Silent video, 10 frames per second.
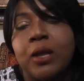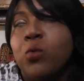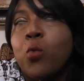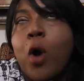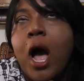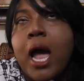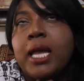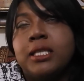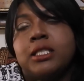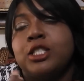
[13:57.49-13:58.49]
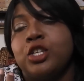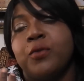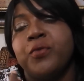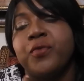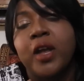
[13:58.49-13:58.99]
and why is it
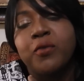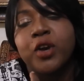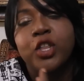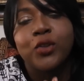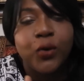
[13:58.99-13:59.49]
your favorite